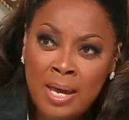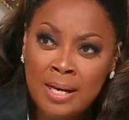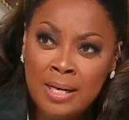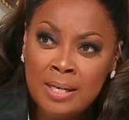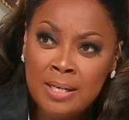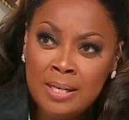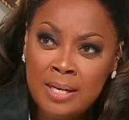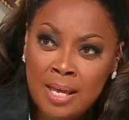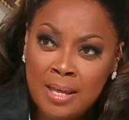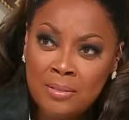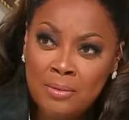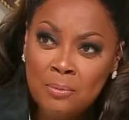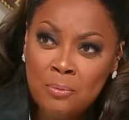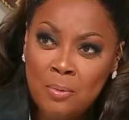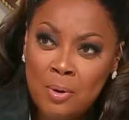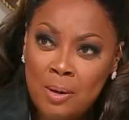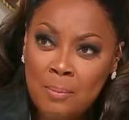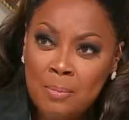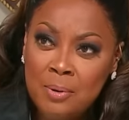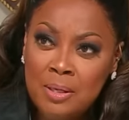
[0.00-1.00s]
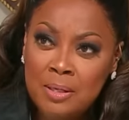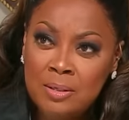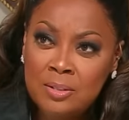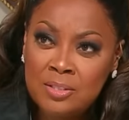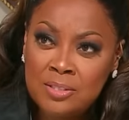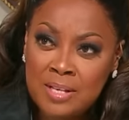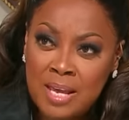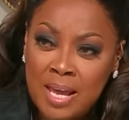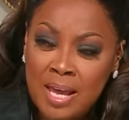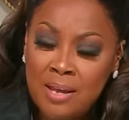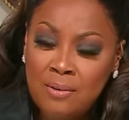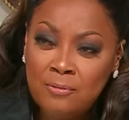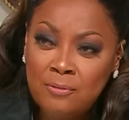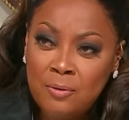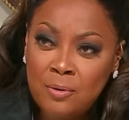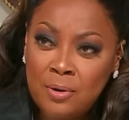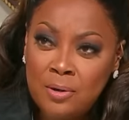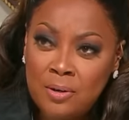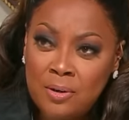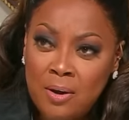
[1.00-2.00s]
had another woman sign
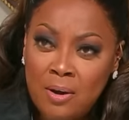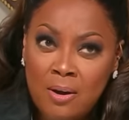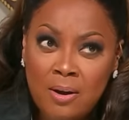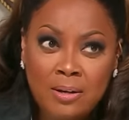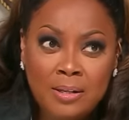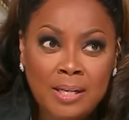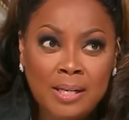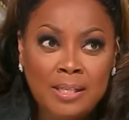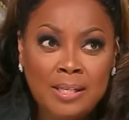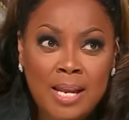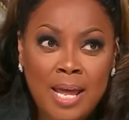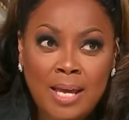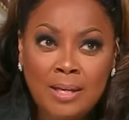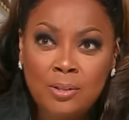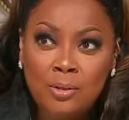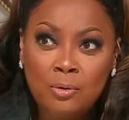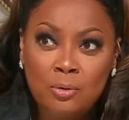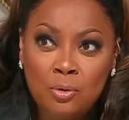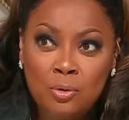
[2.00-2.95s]
for a car that now your